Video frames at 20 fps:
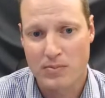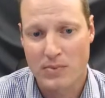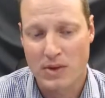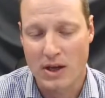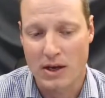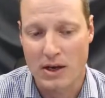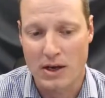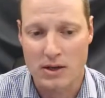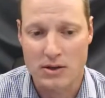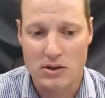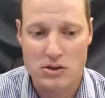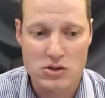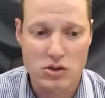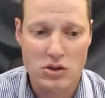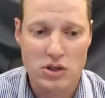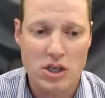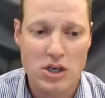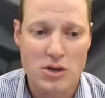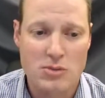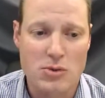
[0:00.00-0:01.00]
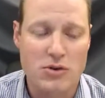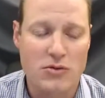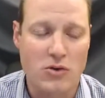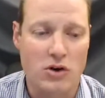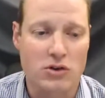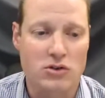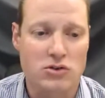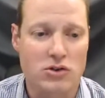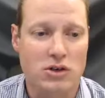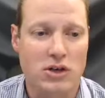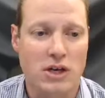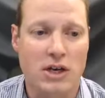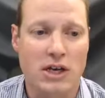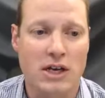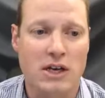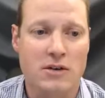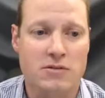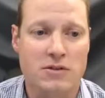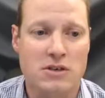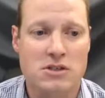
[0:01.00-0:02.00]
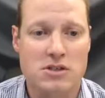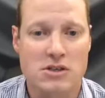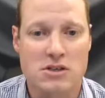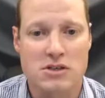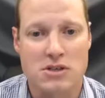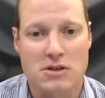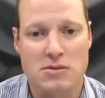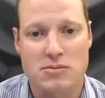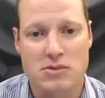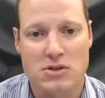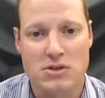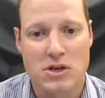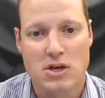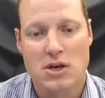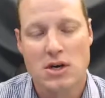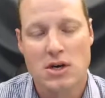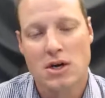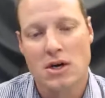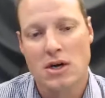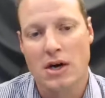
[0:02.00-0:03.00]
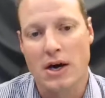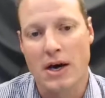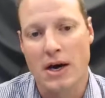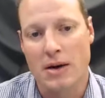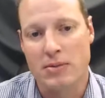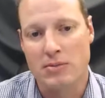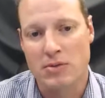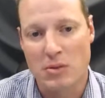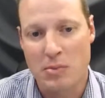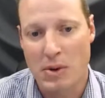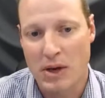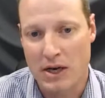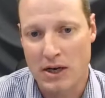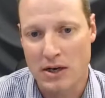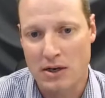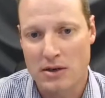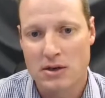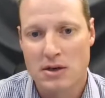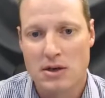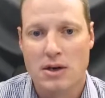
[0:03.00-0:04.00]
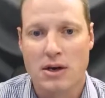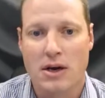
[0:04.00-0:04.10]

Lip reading: The sooner you move on to any of these systems, the better.